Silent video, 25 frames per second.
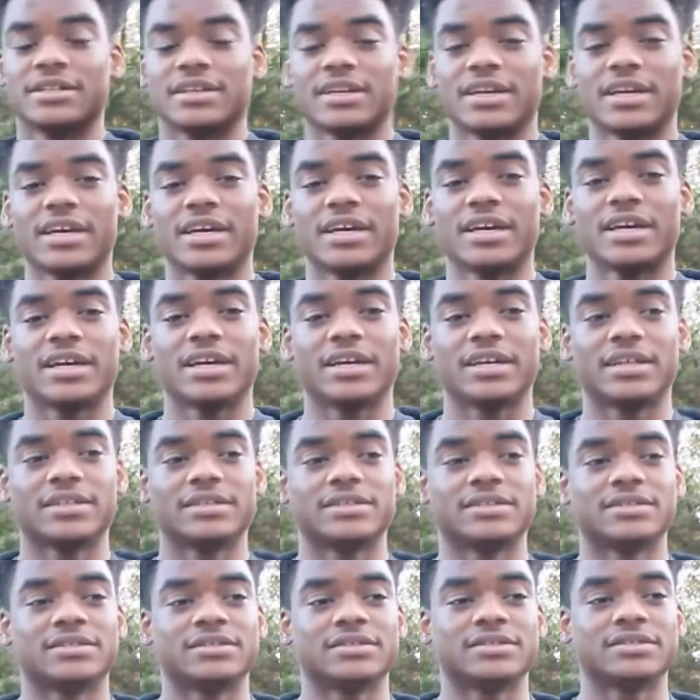
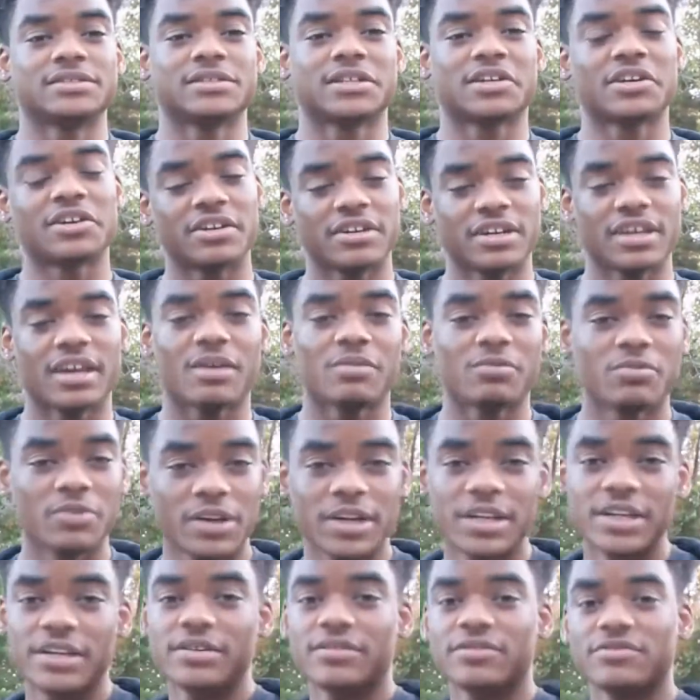and currently I'm
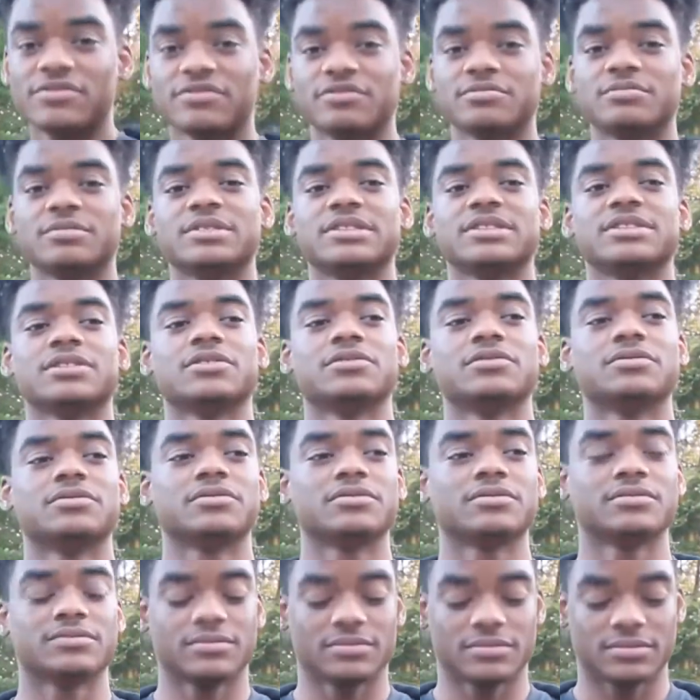winning, you feel me? So
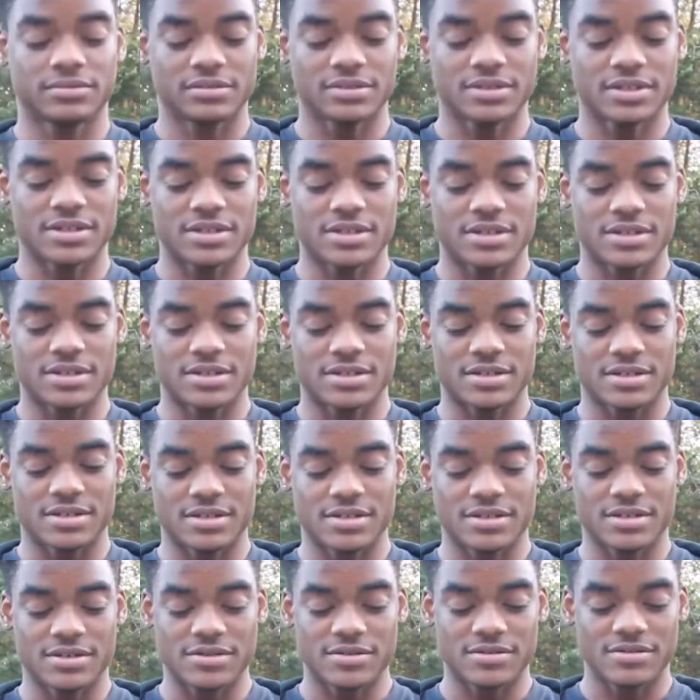
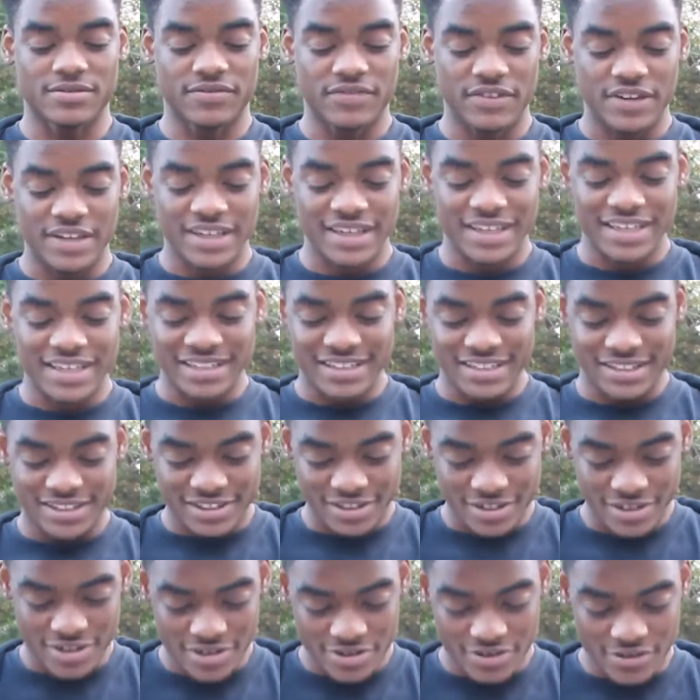we finna get this
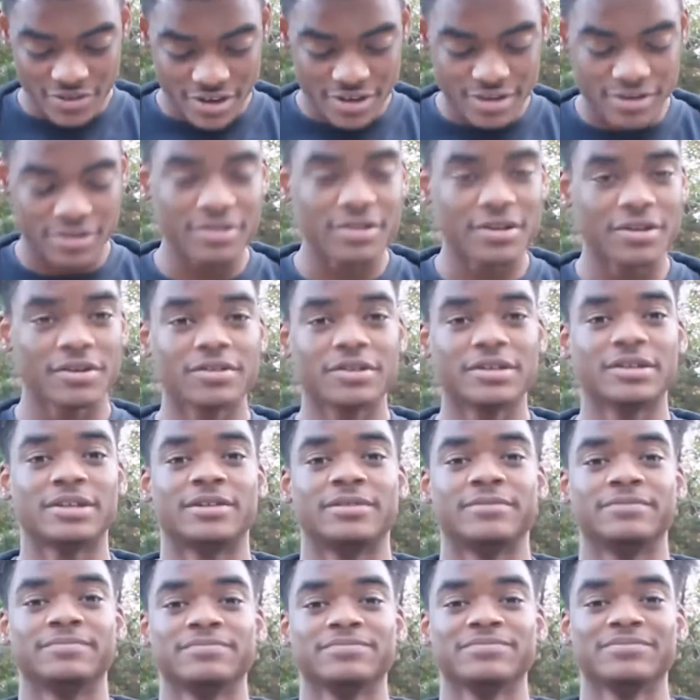3rd round going,
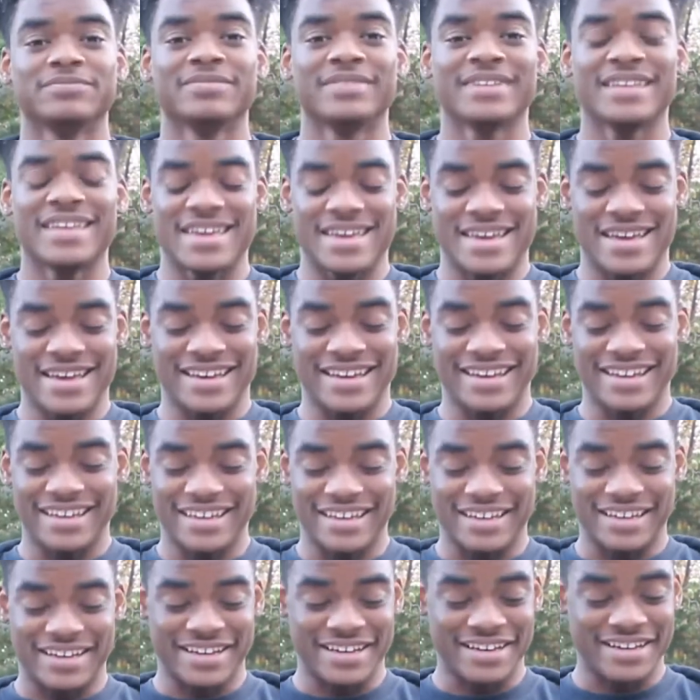
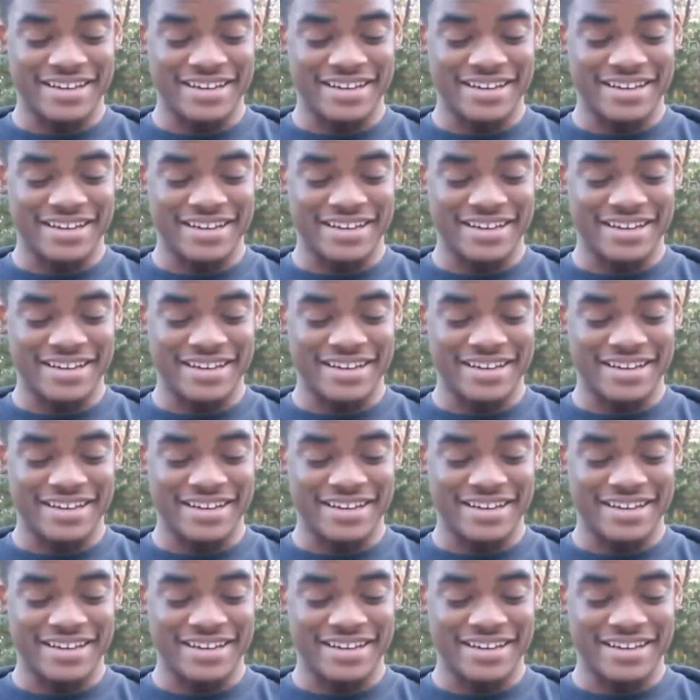and